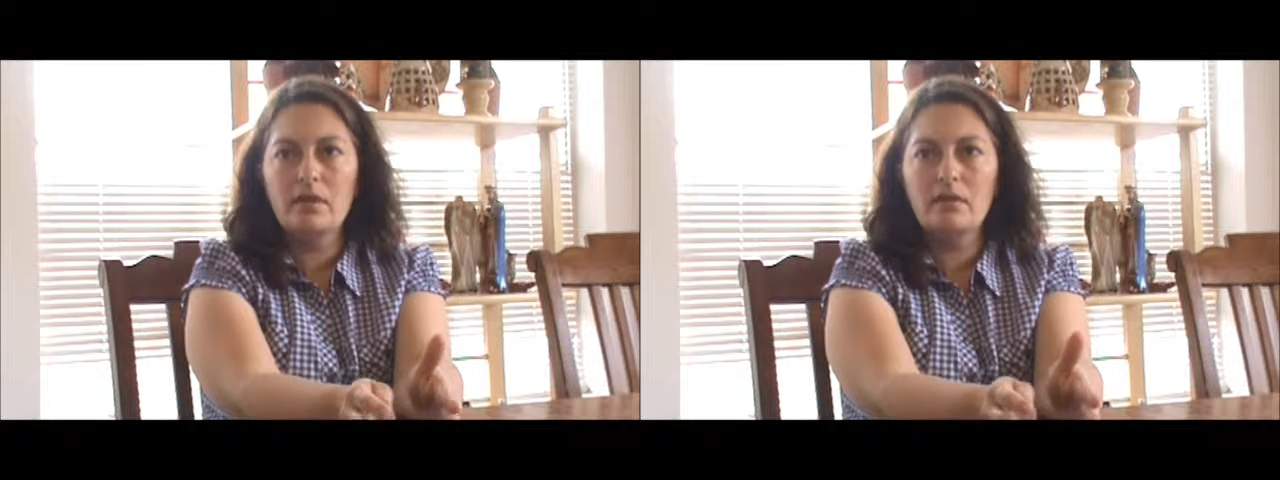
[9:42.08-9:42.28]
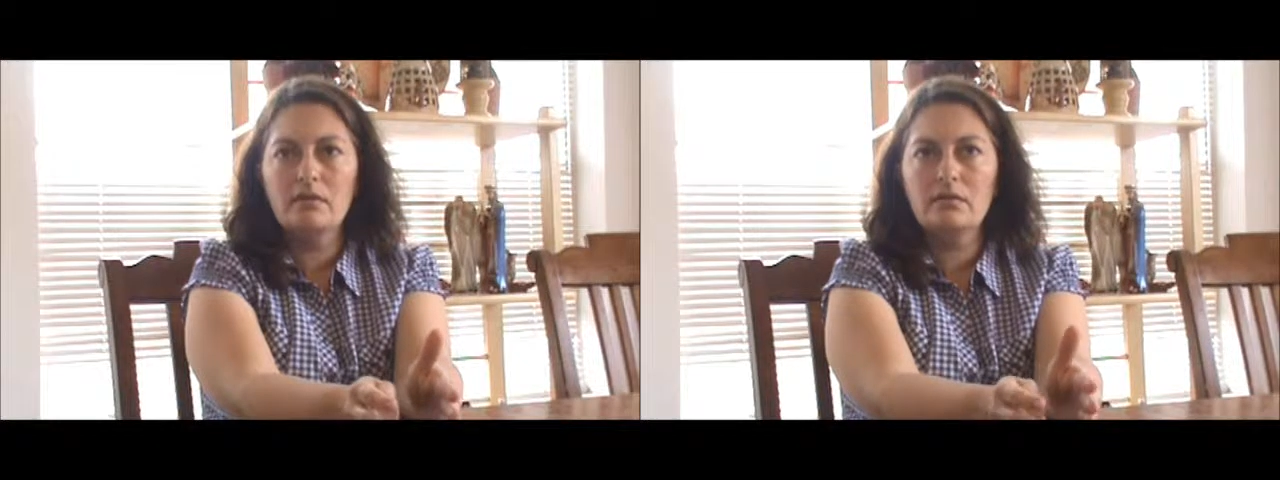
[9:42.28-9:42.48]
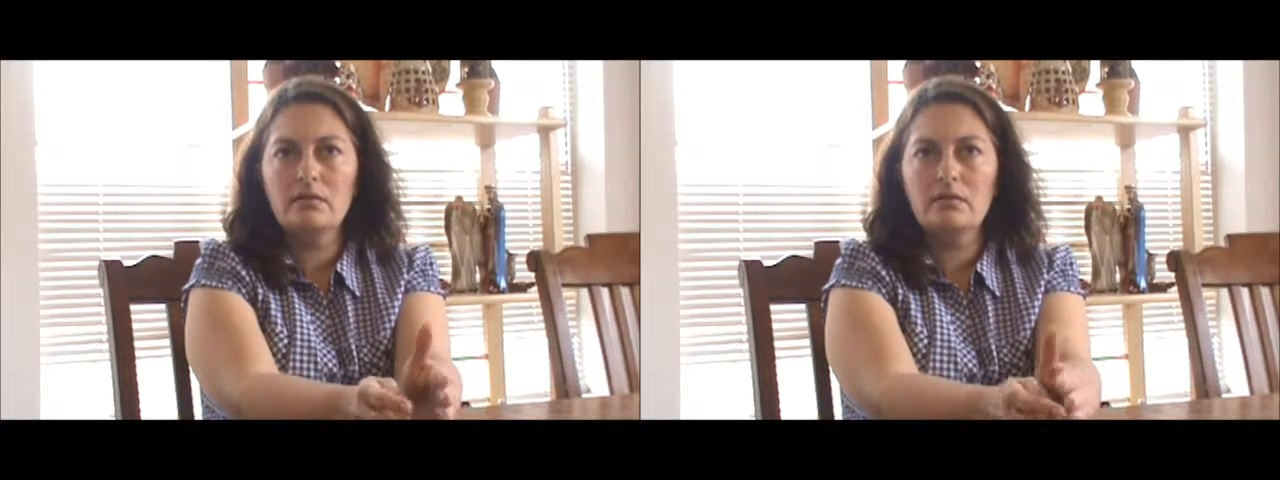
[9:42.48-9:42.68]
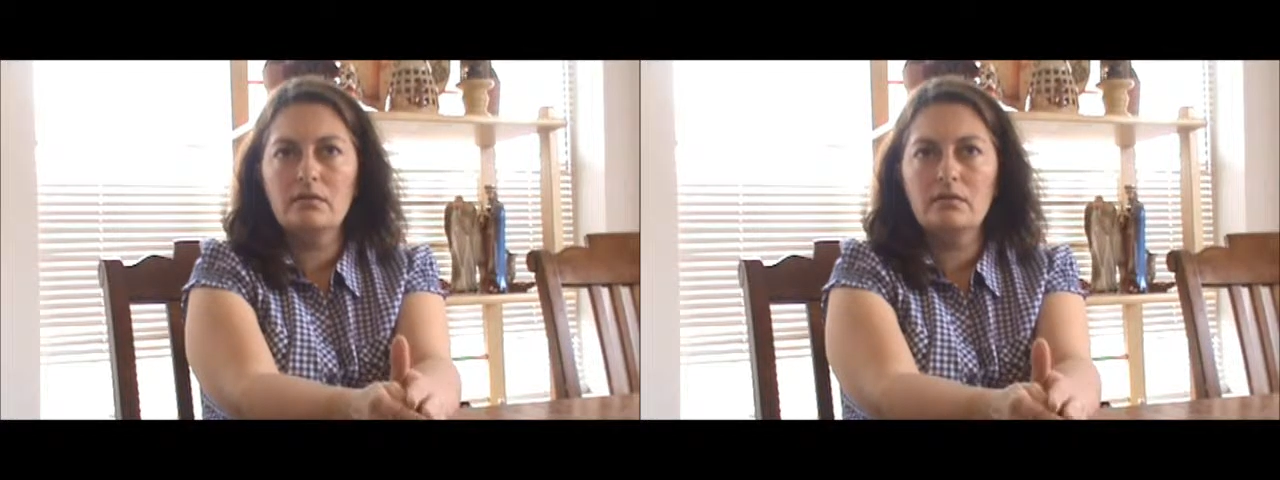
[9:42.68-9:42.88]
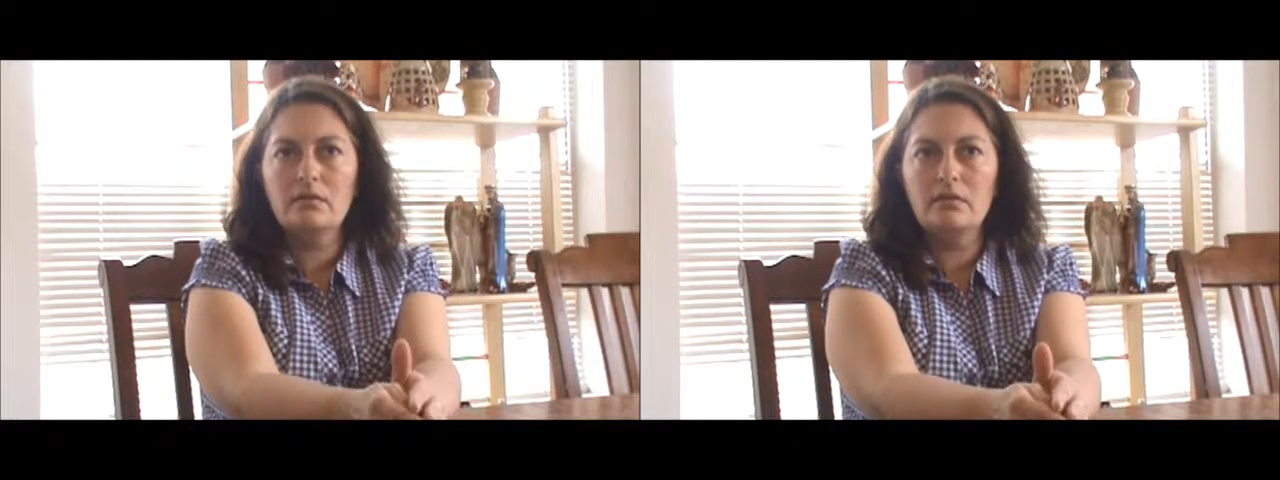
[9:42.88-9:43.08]
And
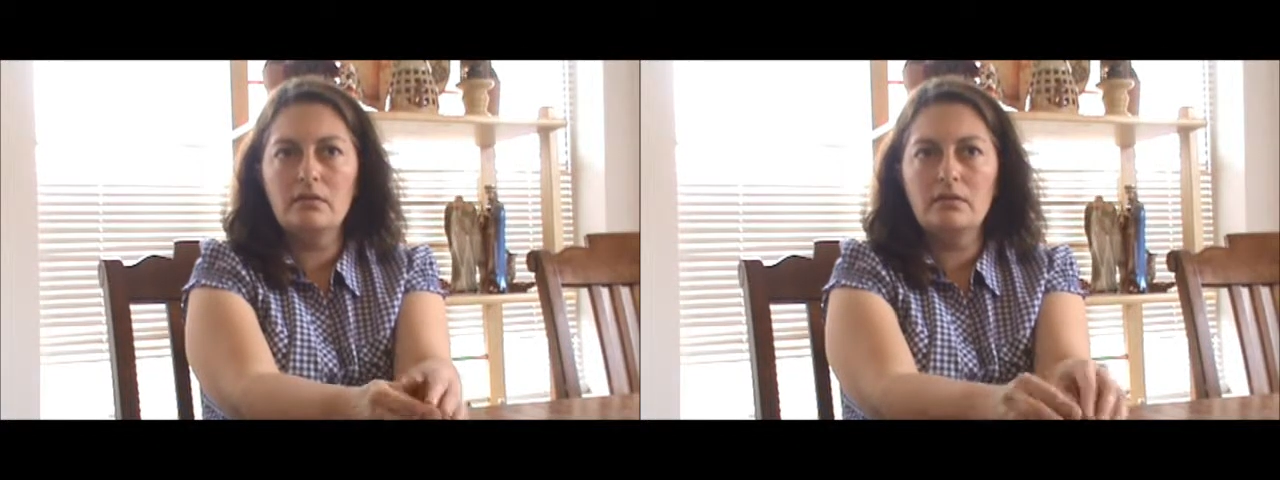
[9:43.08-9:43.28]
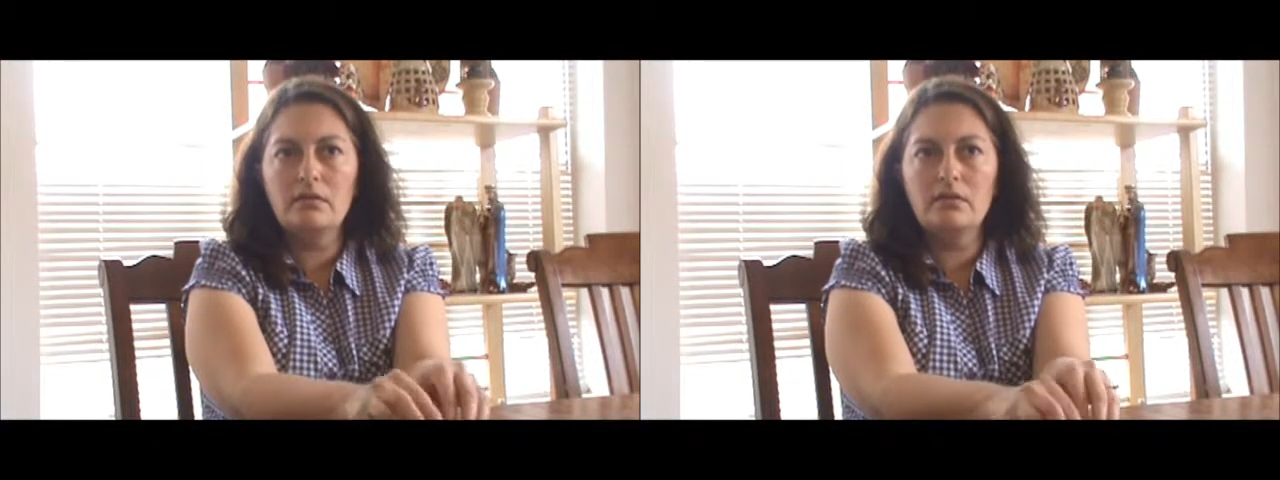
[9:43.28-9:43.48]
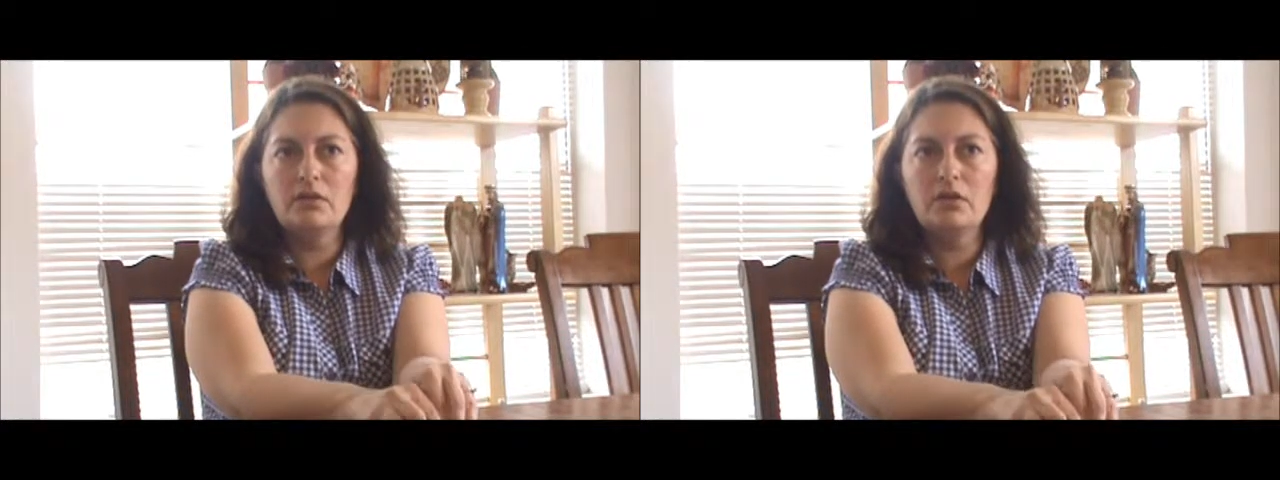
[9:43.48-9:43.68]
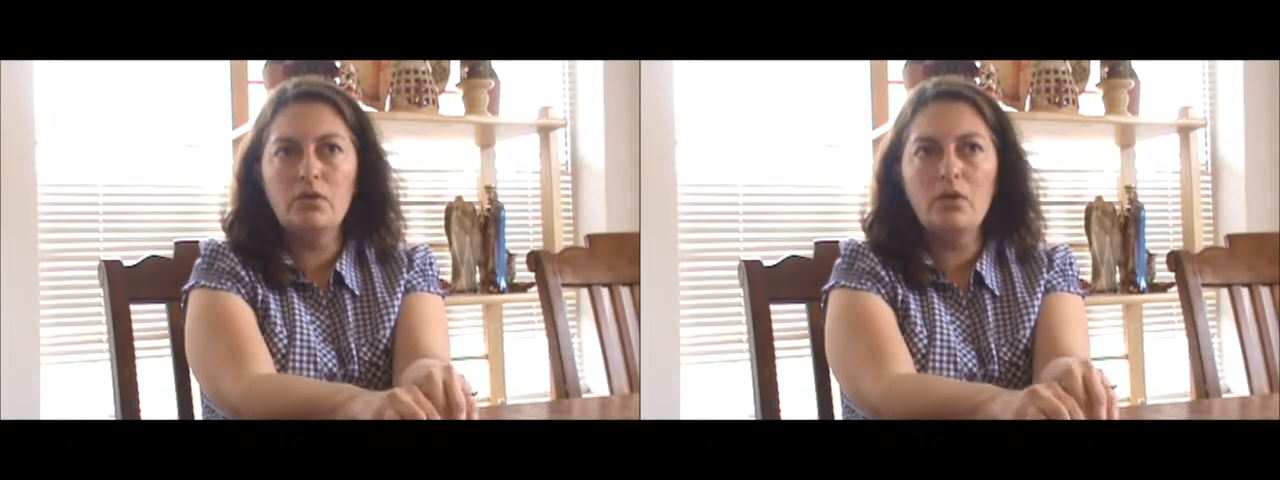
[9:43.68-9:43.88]
you